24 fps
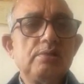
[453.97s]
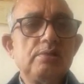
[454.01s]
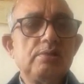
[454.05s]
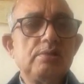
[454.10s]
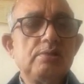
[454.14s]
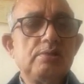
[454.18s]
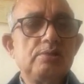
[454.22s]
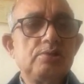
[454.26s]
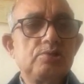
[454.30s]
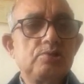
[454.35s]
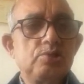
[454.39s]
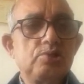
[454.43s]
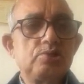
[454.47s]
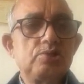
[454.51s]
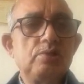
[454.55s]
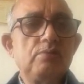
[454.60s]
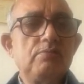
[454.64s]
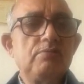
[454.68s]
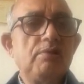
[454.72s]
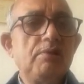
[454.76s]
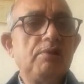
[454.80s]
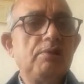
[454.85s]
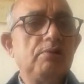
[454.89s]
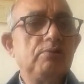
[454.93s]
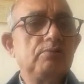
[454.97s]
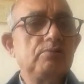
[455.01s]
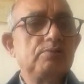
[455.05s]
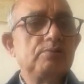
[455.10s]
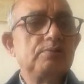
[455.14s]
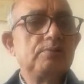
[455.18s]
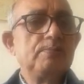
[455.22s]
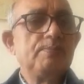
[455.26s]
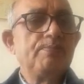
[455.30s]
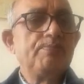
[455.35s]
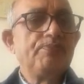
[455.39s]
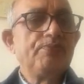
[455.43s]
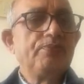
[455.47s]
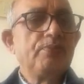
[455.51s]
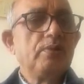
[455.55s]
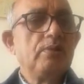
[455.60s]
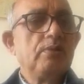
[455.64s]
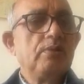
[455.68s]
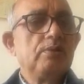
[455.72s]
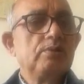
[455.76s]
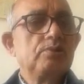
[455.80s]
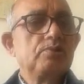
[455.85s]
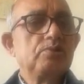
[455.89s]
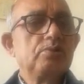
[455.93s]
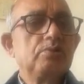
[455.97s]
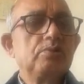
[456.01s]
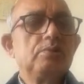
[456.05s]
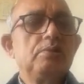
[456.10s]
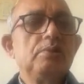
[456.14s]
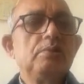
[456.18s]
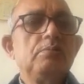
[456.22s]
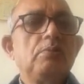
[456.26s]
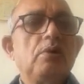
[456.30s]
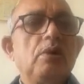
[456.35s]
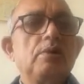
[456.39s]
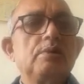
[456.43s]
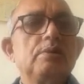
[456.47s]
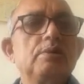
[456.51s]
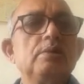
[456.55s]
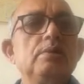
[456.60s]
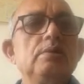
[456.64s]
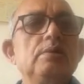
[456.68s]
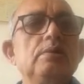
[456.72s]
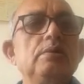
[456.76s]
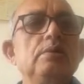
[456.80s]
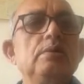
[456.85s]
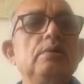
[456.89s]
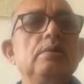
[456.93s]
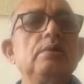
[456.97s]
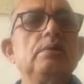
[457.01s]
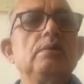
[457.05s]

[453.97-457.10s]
and social values. So the modern